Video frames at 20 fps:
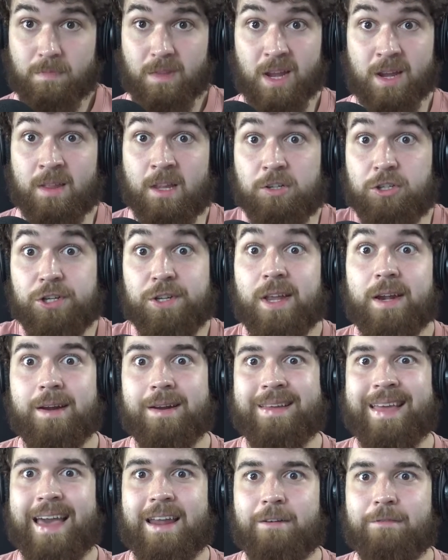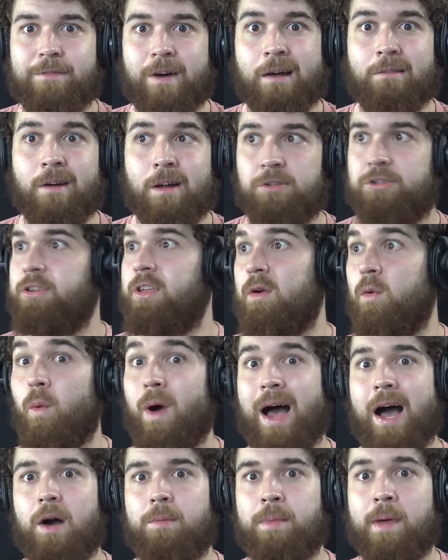And then she did it again in 5 rounds. You're like,
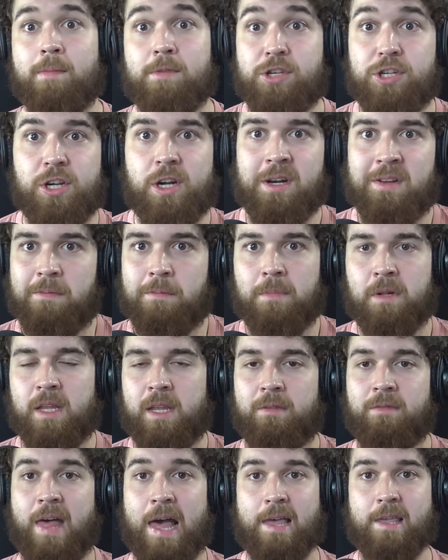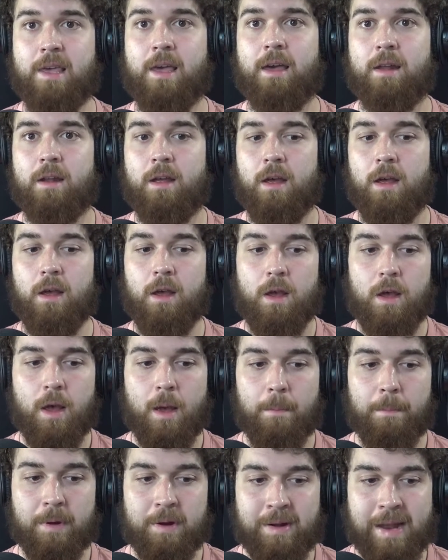wow, maybe she didn't even believe that yet.
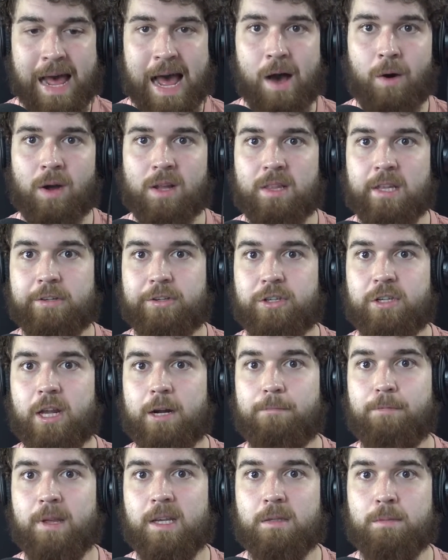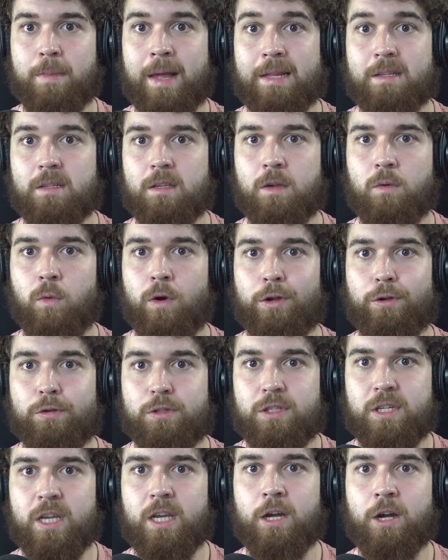But now I think she's at a place mentally where you
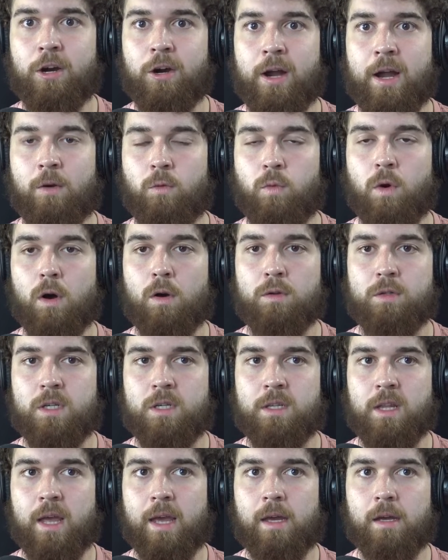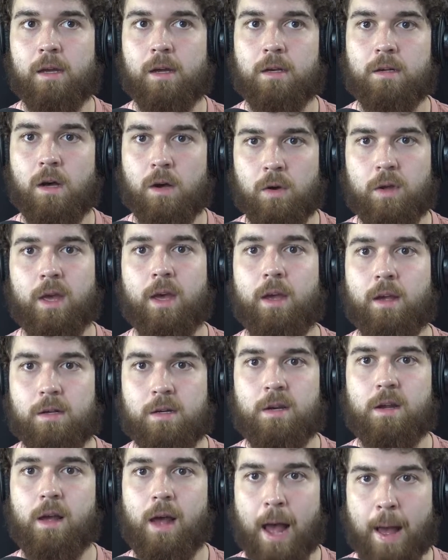see her and Rose is like, okay,
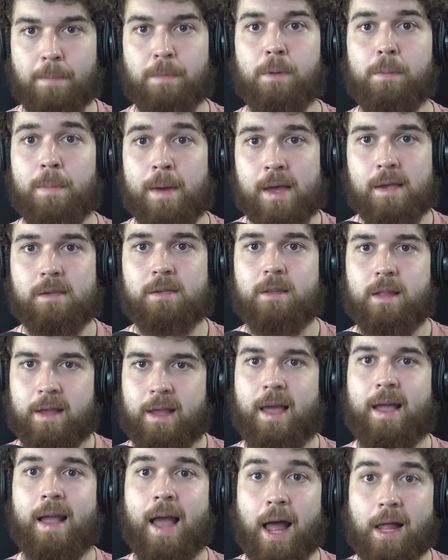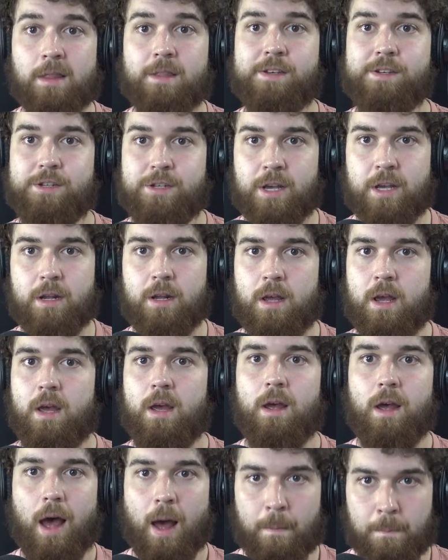I'm the best. Like, I got this shit.
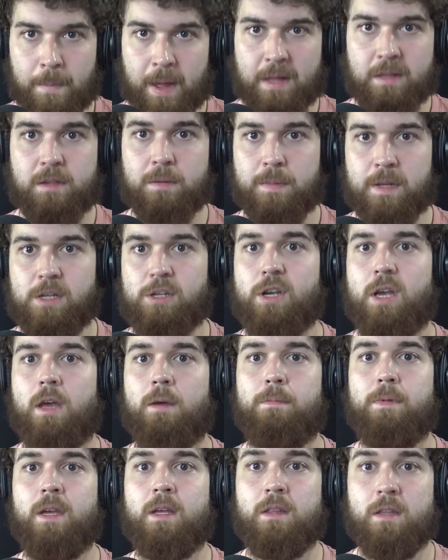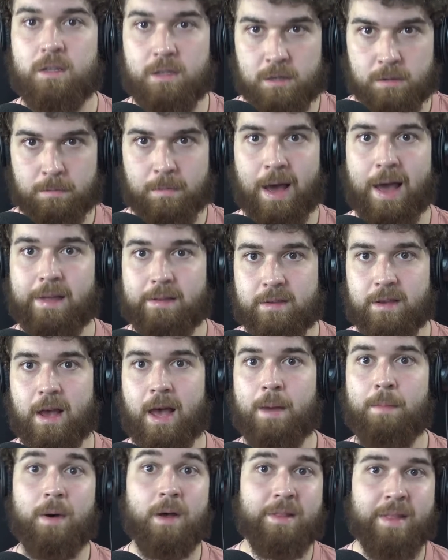I'm meant to be champion. This is my
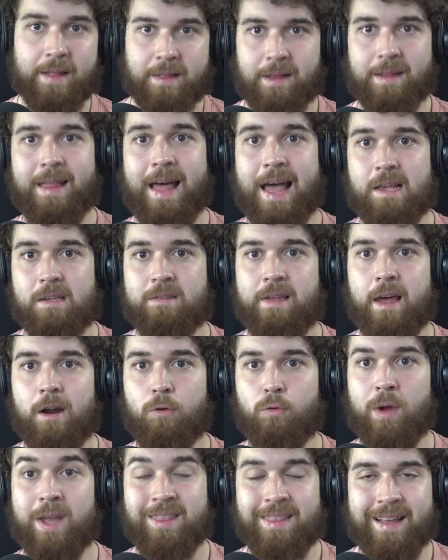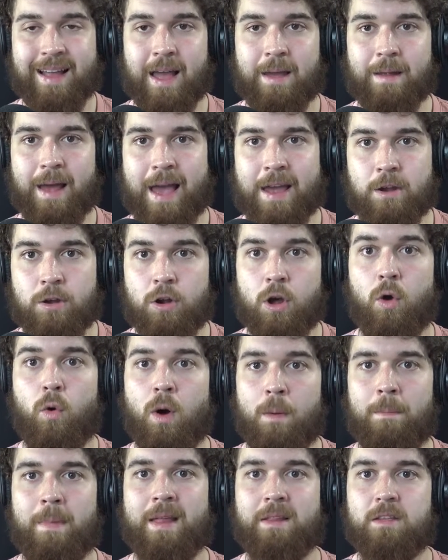time. Unlike the last title reign, like, I know
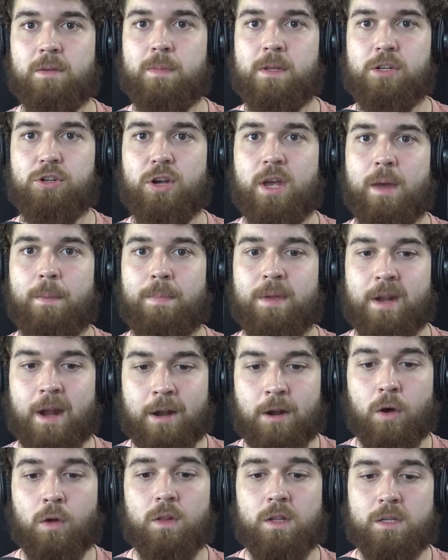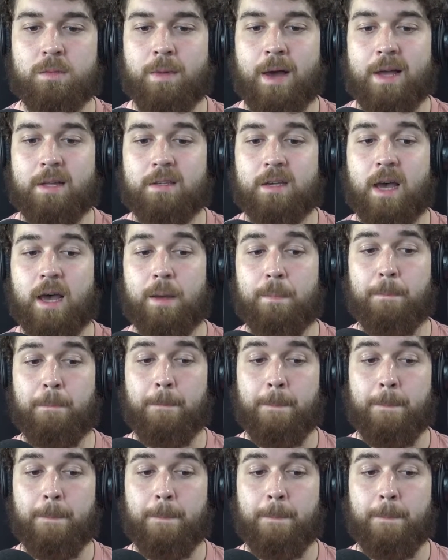I'm meant to be champion. I know this is my time.